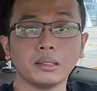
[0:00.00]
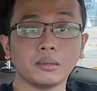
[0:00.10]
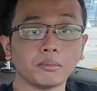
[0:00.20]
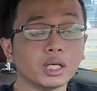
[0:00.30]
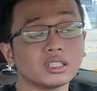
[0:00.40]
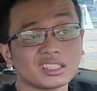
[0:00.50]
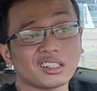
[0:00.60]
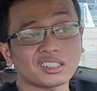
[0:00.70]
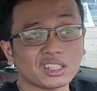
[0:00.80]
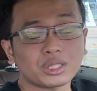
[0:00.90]
But this
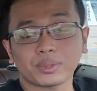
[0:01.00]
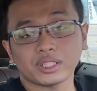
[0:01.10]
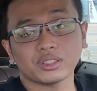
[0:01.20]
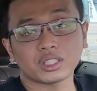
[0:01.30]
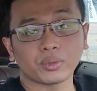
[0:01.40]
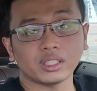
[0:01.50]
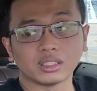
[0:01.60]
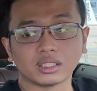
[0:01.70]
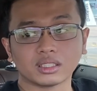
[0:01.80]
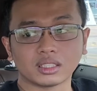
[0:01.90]
car sounds pretty good as well.
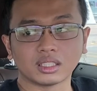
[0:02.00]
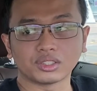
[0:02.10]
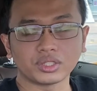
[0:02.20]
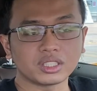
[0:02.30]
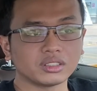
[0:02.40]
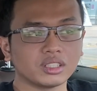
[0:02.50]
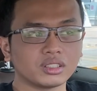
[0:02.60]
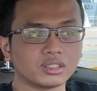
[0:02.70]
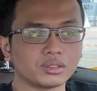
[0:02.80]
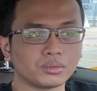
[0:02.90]
It's a
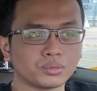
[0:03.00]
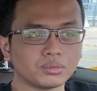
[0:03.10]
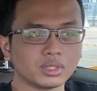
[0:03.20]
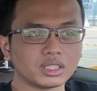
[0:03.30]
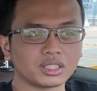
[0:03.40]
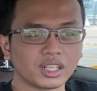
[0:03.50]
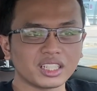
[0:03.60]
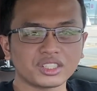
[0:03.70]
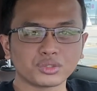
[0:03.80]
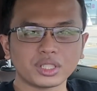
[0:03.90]
3-cylinder, it's a
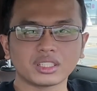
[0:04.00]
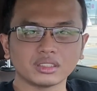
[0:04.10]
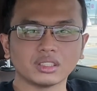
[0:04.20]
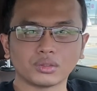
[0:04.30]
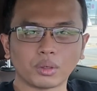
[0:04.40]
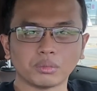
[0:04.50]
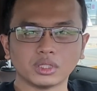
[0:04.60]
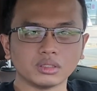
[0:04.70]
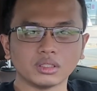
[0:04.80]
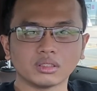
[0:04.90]
nice 3-cylinder
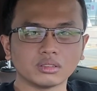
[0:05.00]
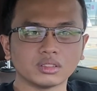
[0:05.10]
rumble, you know?